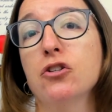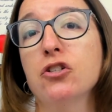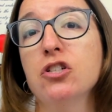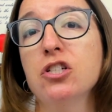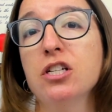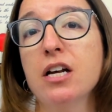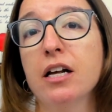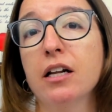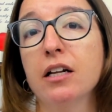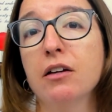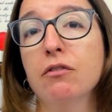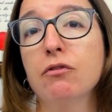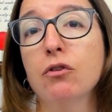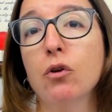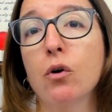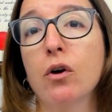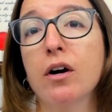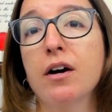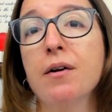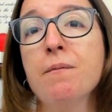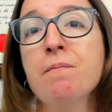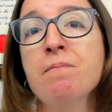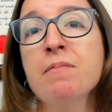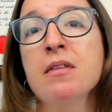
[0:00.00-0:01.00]
tele
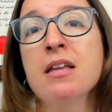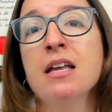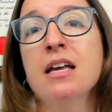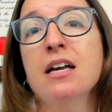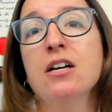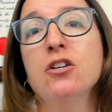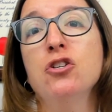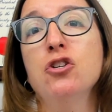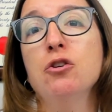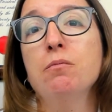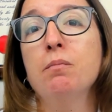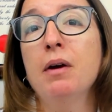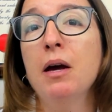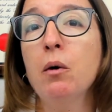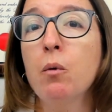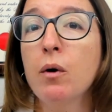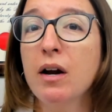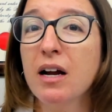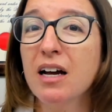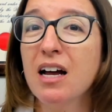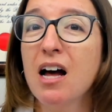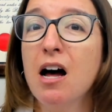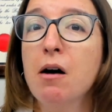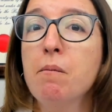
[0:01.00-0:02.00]
floor, is you may want
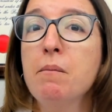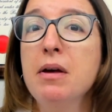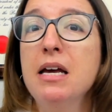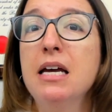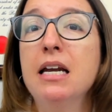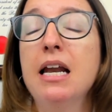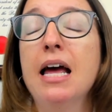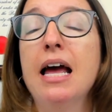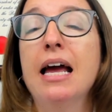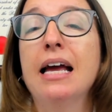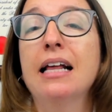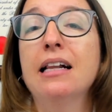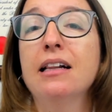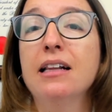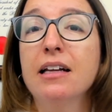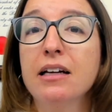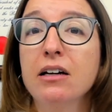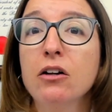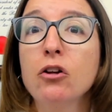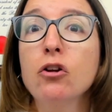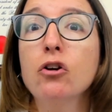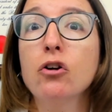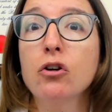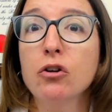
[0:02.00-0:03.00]
to come in a
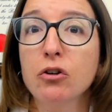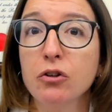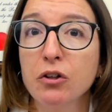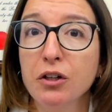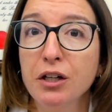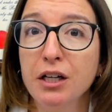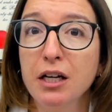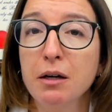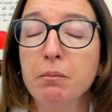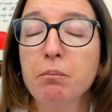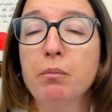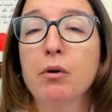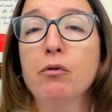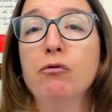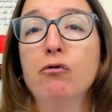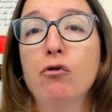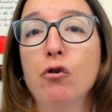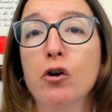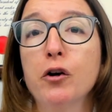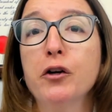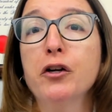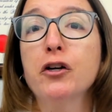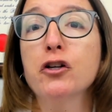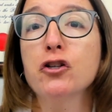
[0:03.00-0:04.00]
little early
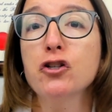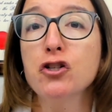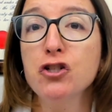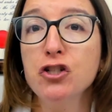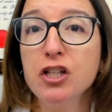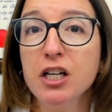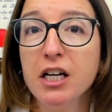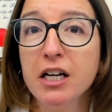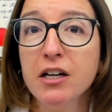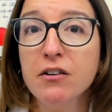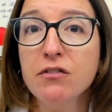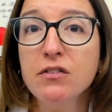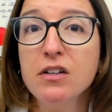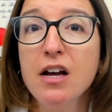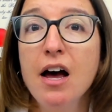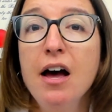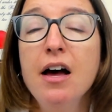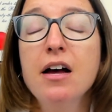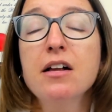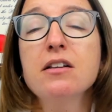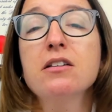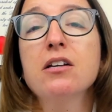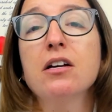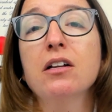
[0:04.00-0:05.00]
before your shift
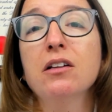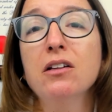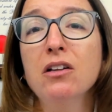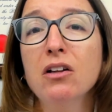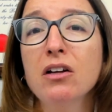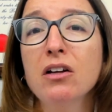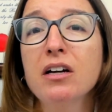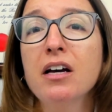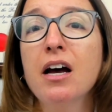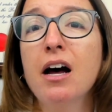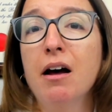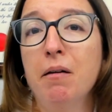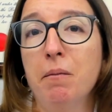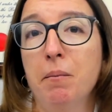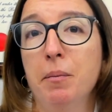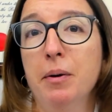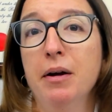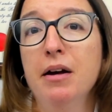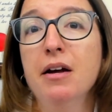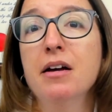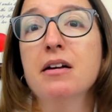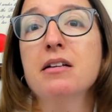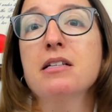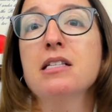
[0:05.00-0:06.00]
to look up
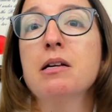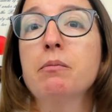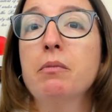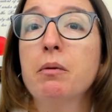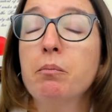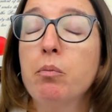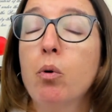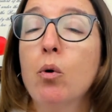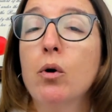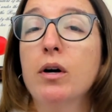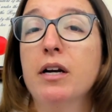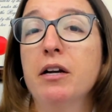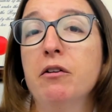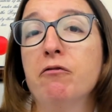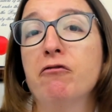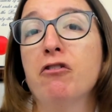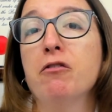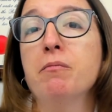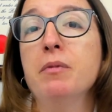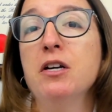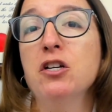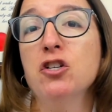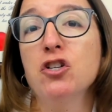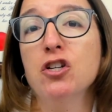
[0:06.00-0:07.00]
some important
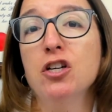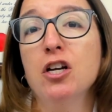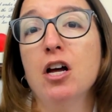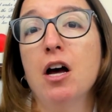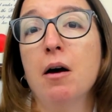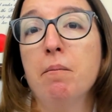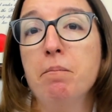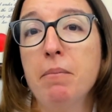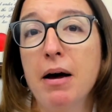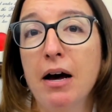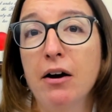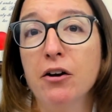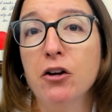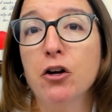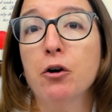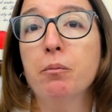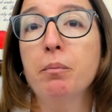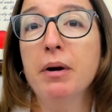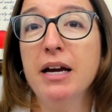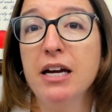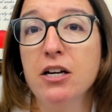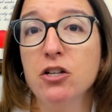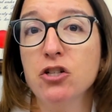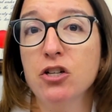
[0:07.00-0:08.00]
information about your
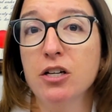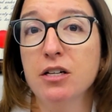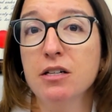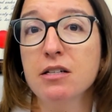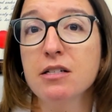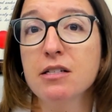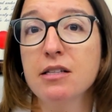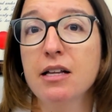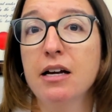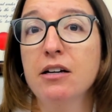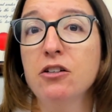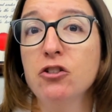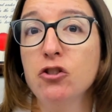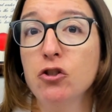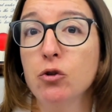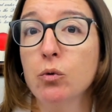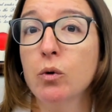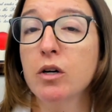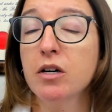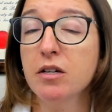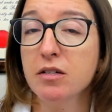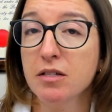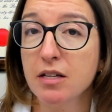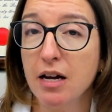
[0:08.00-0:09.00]
patients that you are
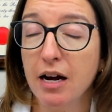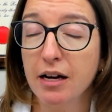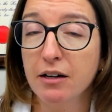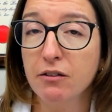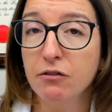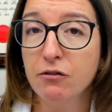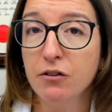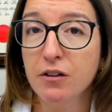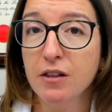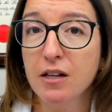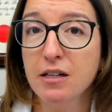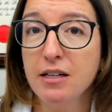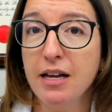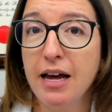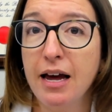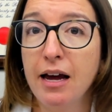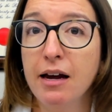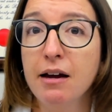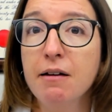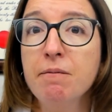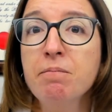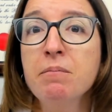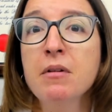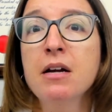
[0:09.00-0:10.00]
assigned for the
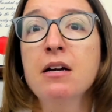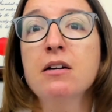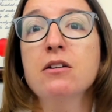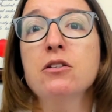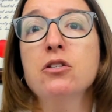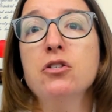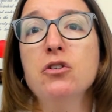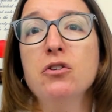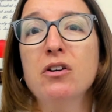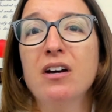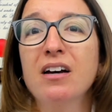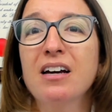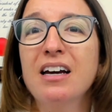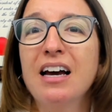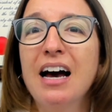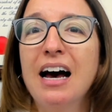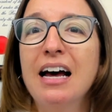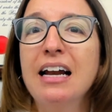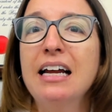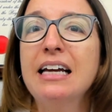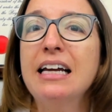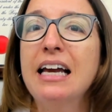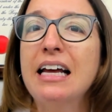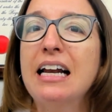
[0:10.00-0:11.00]
day, so you can kind
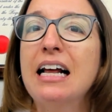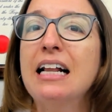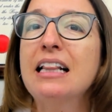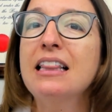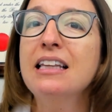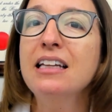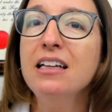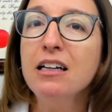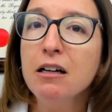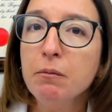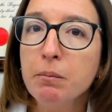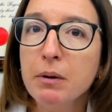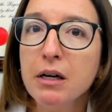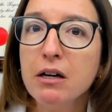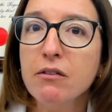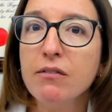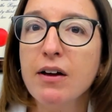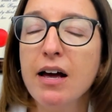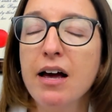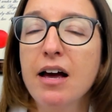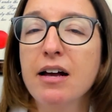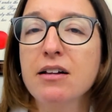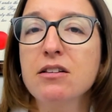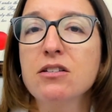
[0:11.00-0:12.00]
of get a little bit of a
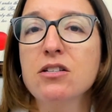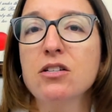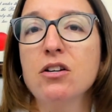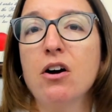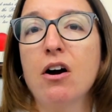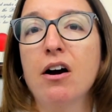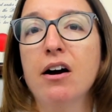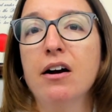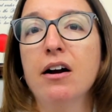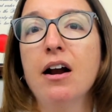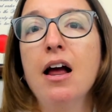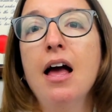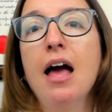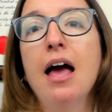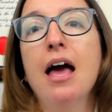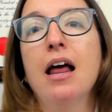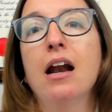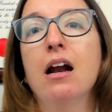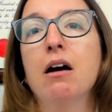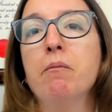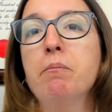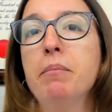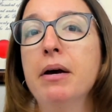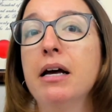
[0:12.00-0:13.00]
head start and
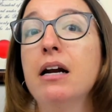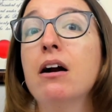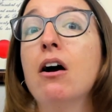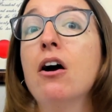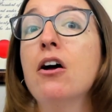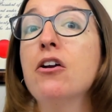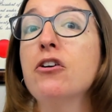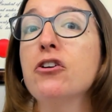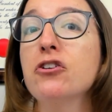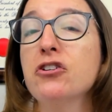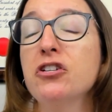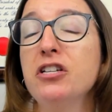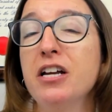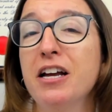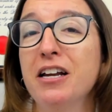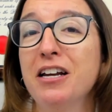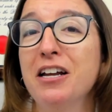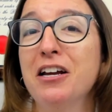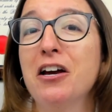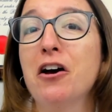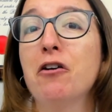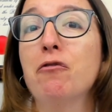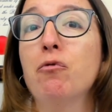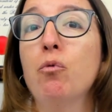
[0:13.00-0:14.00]
a better understanding
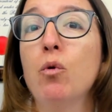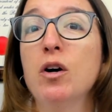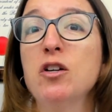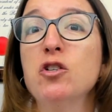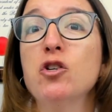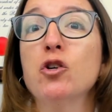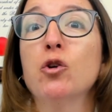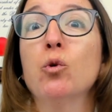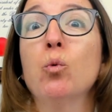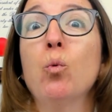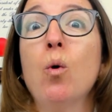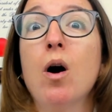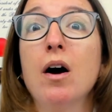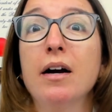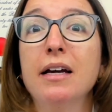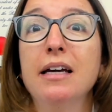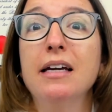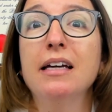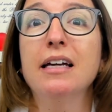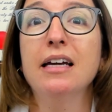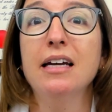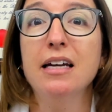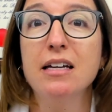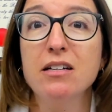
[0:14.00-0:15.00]
of what you're
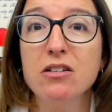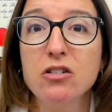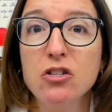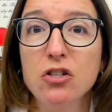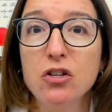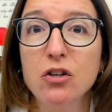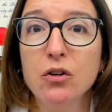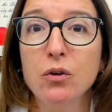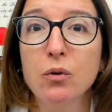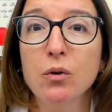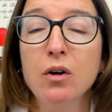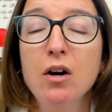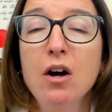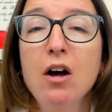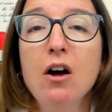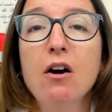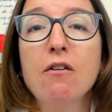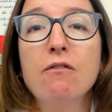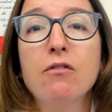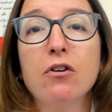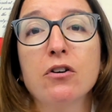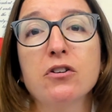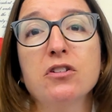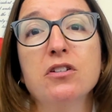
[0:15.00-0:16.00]
walking into
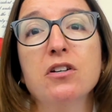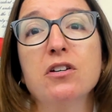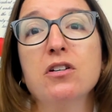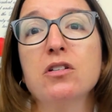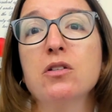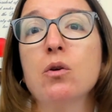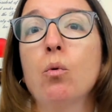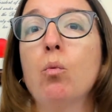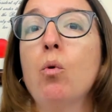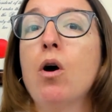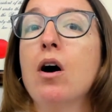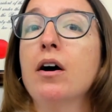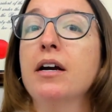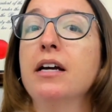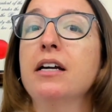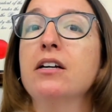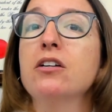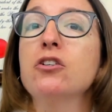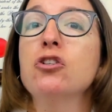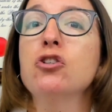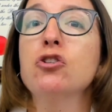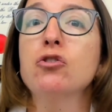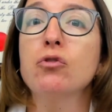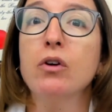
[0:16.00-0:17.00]
versus walking
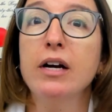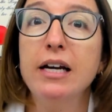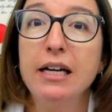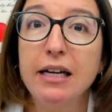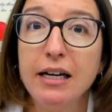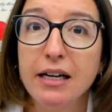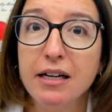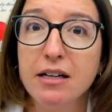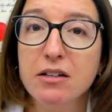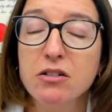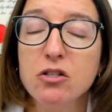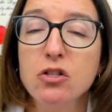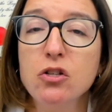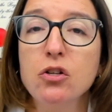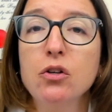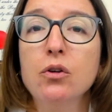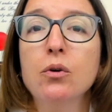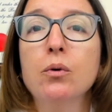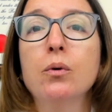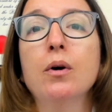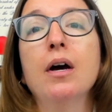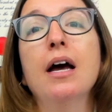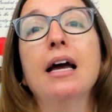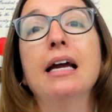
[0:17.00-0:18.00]
straight
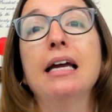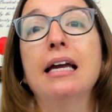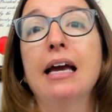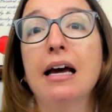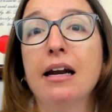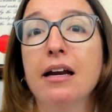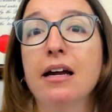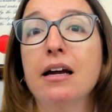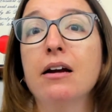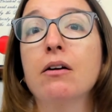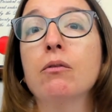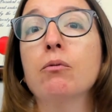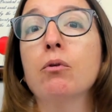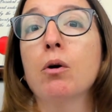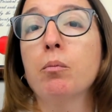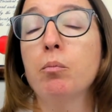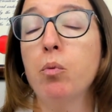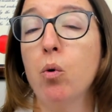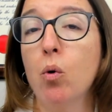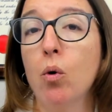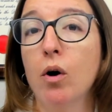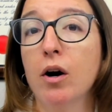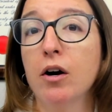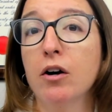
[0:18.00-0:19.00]
into getting
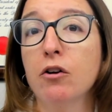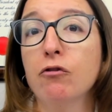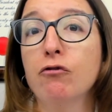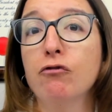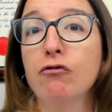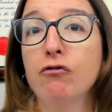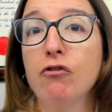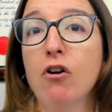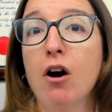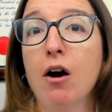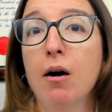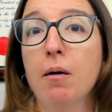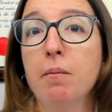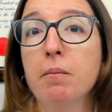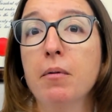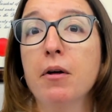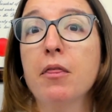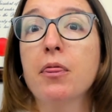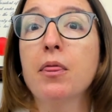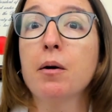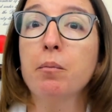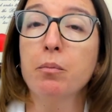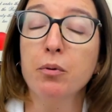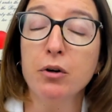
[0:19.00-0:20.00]
report from
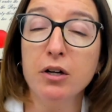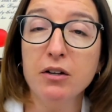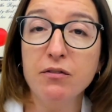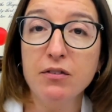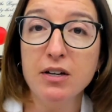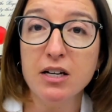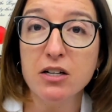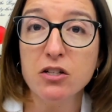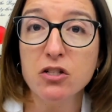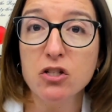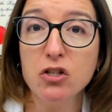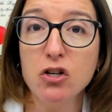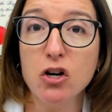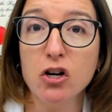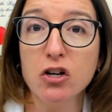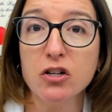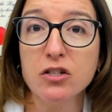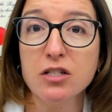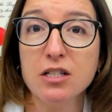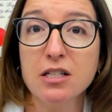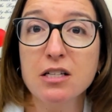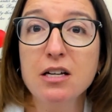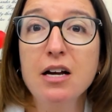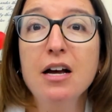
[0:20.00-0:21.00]
the previous
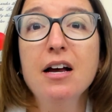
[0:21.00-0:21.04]
nurse.